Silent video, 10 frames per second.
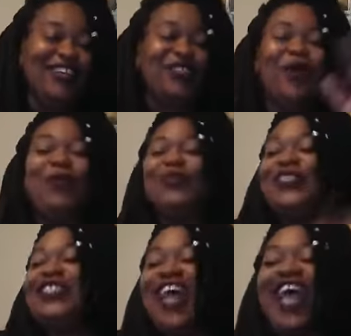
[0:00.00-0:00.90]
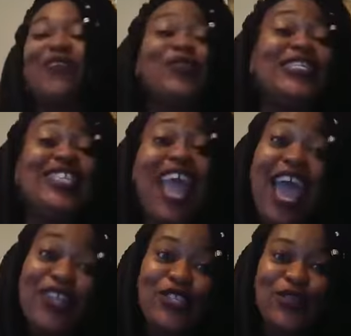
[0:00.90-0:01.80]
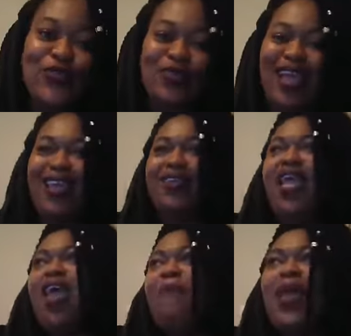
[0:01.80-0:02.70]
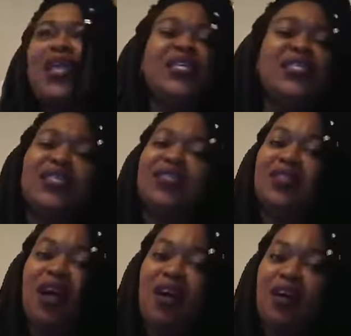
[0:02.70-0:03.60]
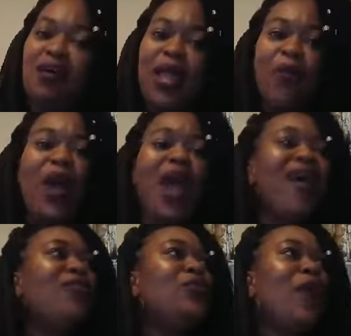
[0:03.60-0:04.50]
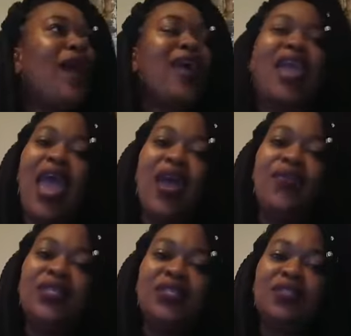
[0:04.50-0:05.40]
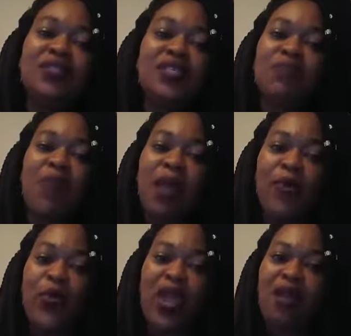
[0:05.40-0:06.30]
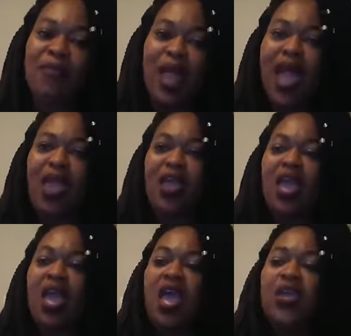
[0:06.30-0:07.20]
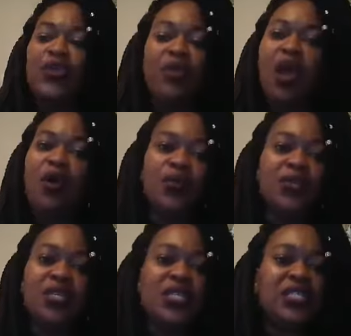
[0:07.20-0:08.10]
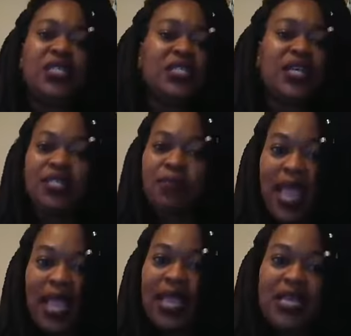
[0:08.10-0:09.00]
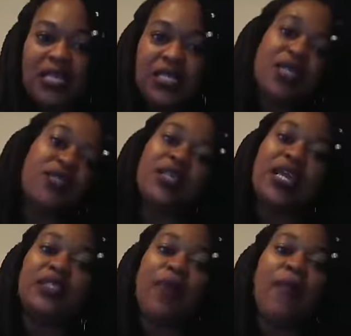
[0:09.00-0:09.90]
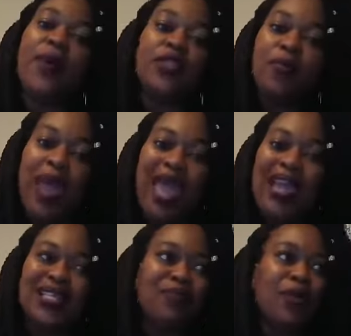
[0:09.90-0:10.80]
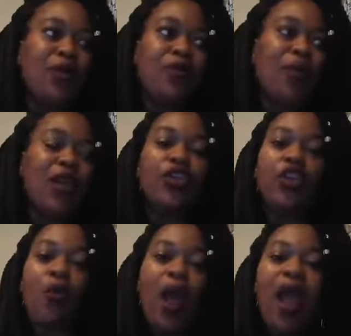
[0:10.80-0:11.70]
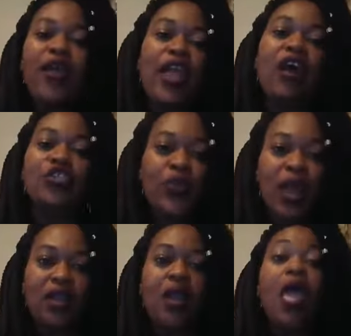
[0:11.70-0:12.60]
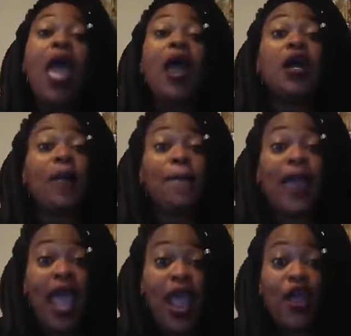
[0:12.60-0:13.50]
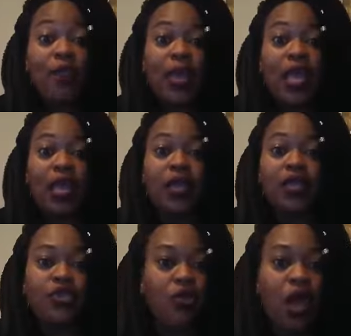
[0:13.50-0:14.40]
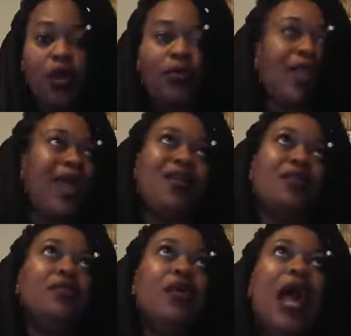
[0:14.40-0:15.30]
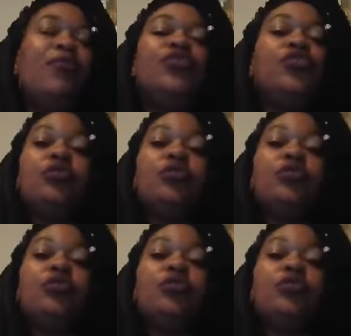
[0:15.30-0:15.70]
So I'm just like with this attitude, like, man, this is dumb. Like, why do I got to have this mammogram? Like, you know, this doesn't make any sense. Yes, my mother passed, but why, you know, why are y'all trying to compare me? You know, like I